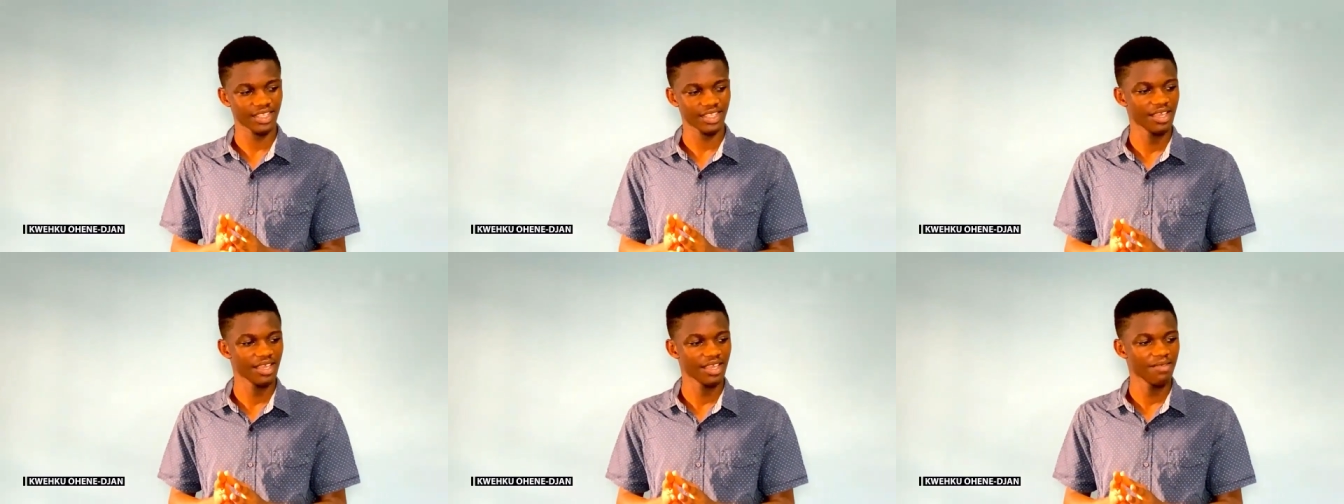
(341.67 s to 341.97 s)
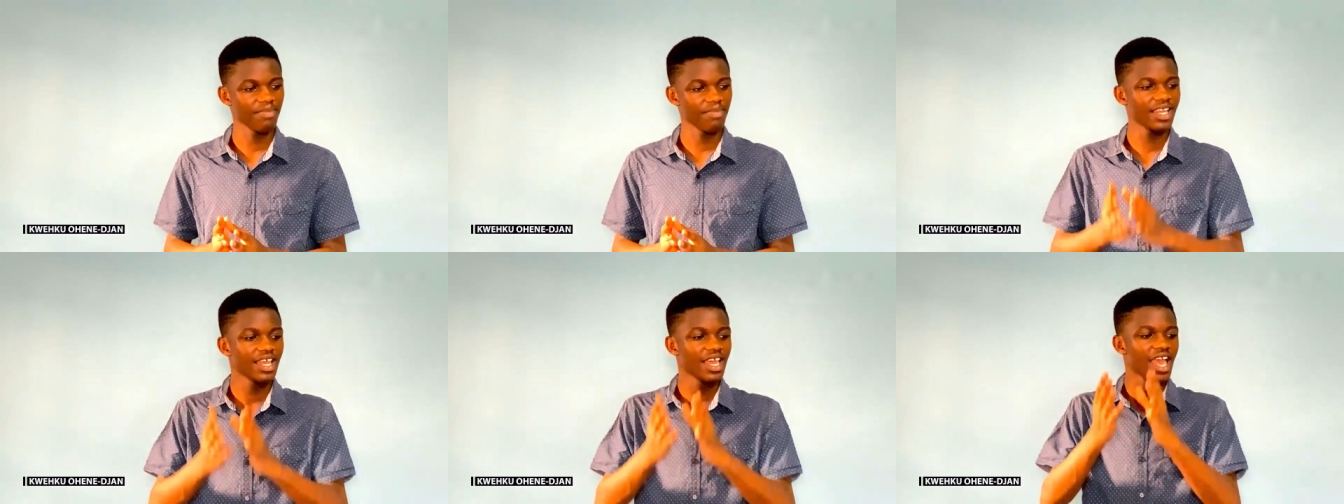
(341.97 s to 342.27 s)

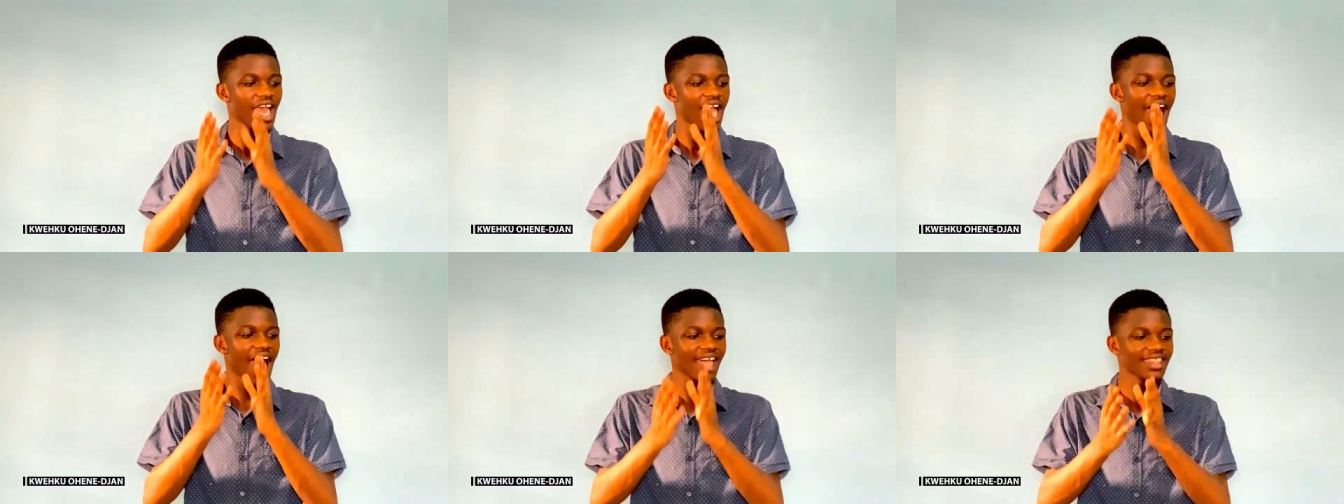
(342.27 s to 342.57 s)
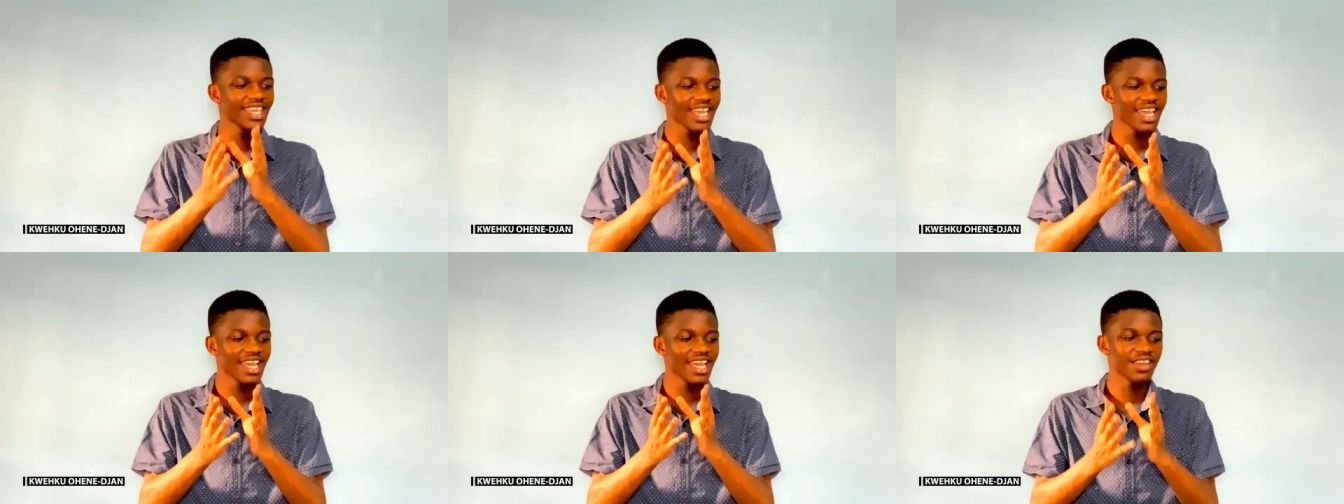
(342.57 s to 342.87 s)
But at the
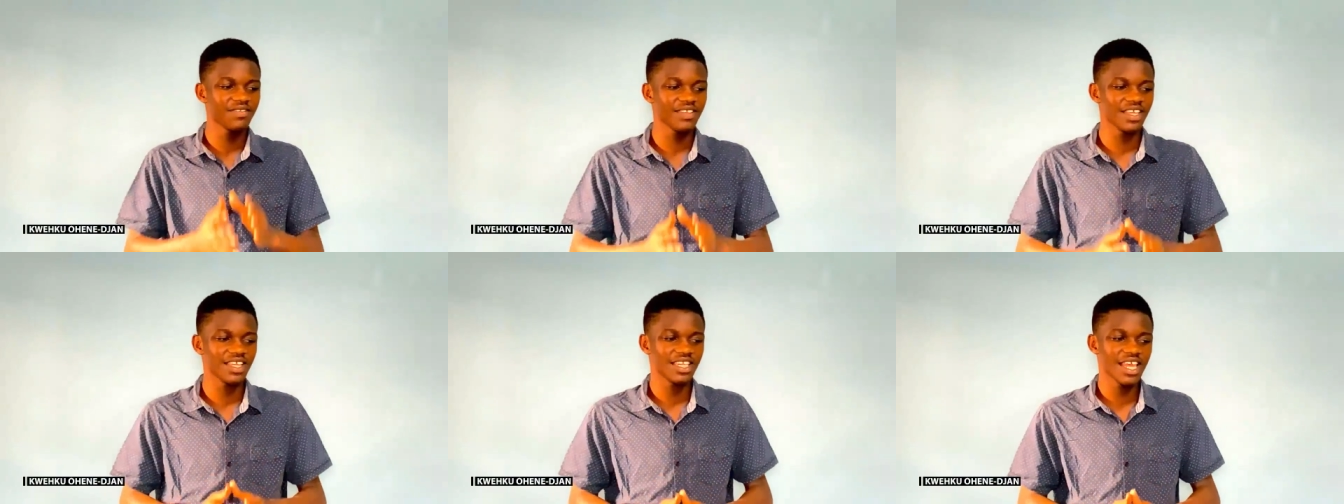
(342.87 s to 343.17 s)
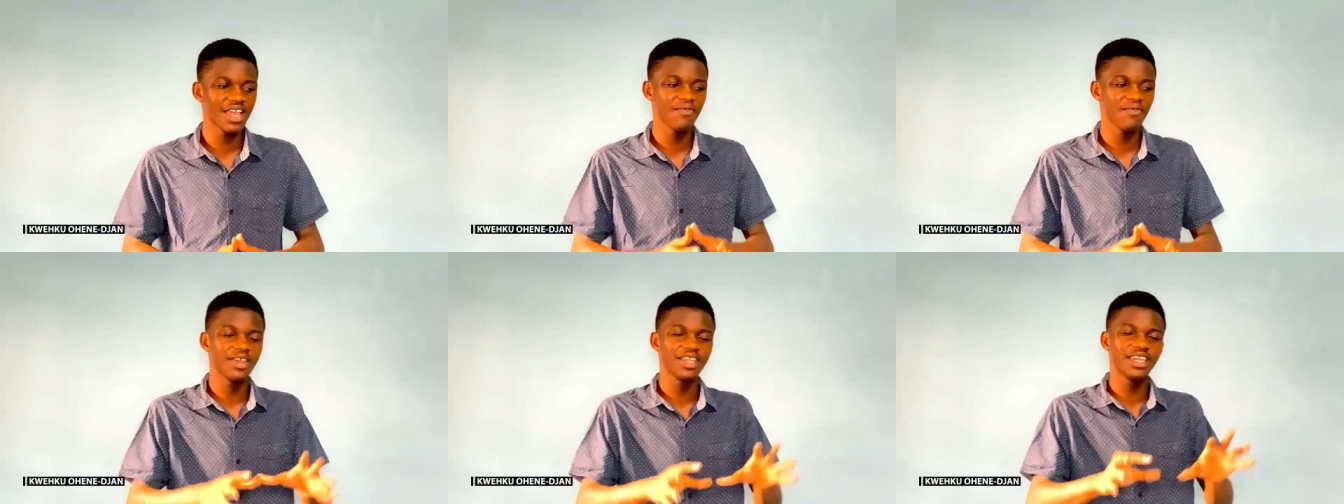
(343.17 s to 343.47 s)
end of the
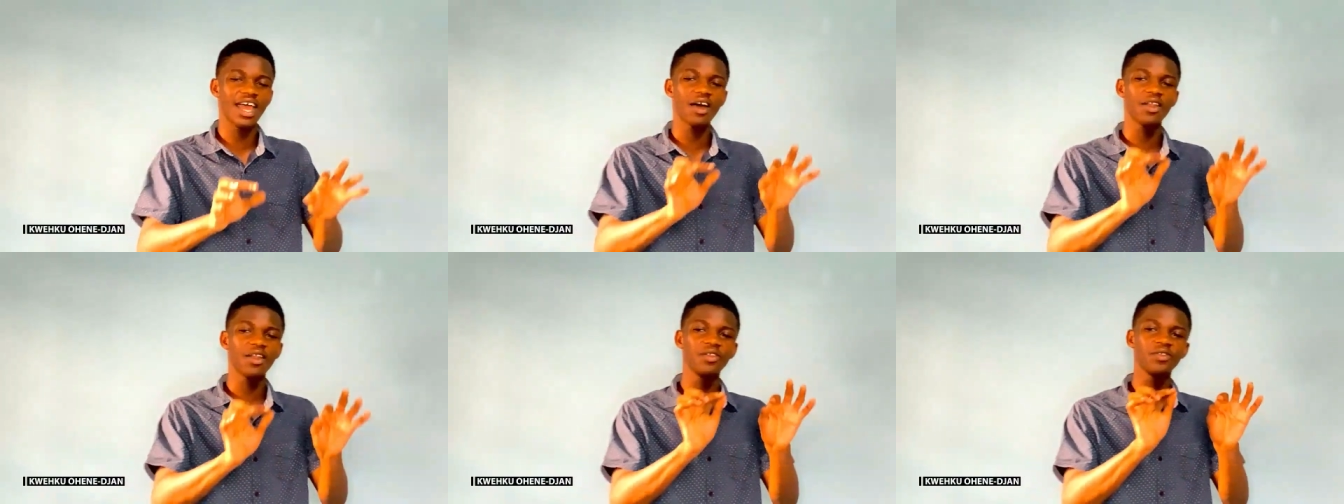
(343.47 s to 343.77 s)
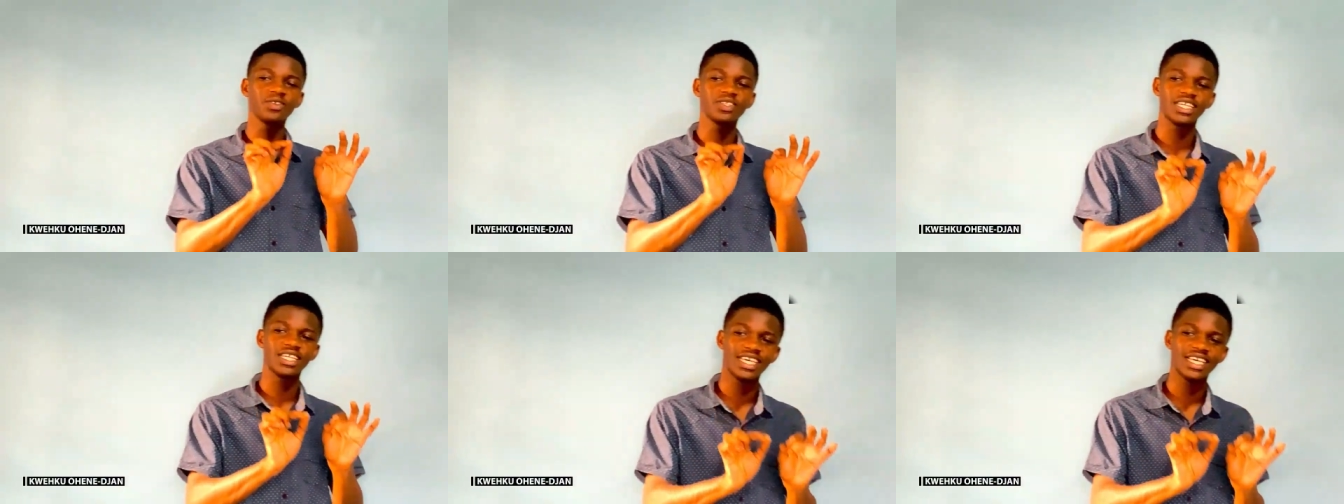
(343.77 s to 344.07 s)
day, we now
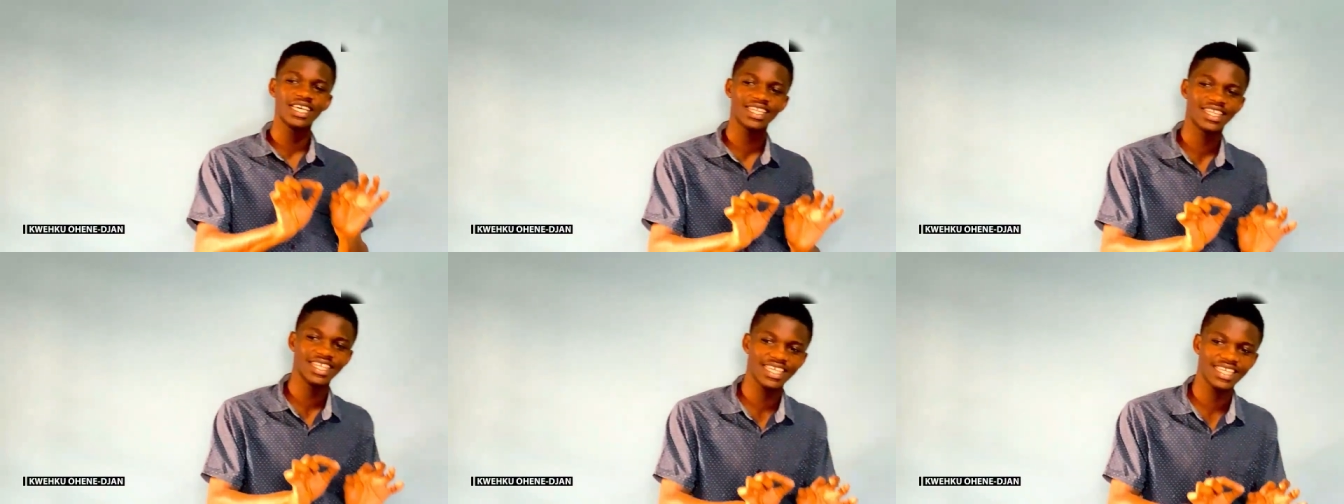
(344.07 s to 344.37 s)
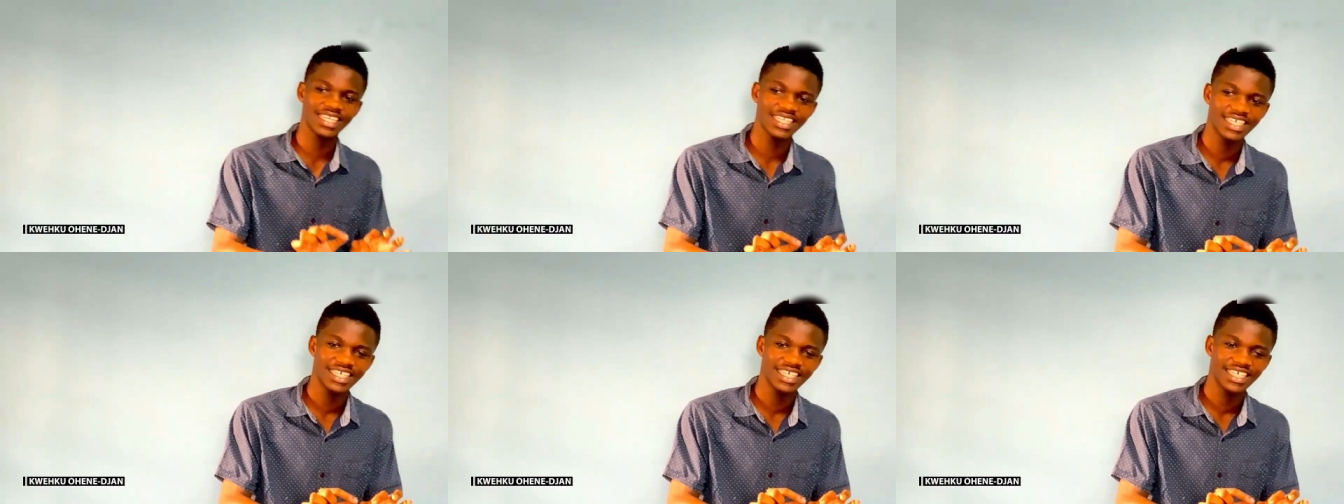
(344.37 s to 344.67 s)
looked at the
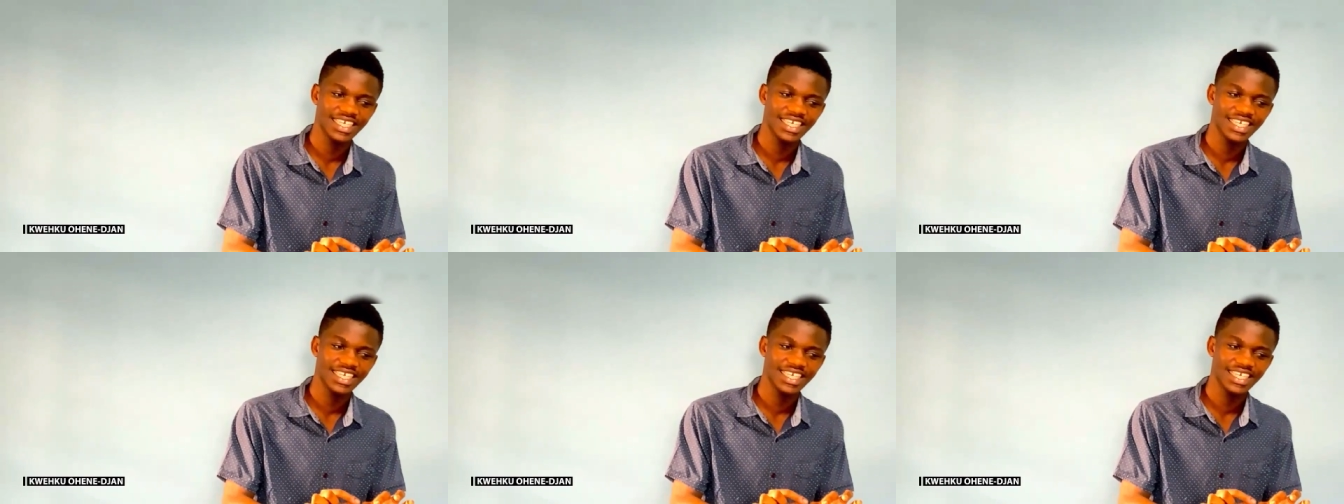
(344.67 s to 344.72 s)
thing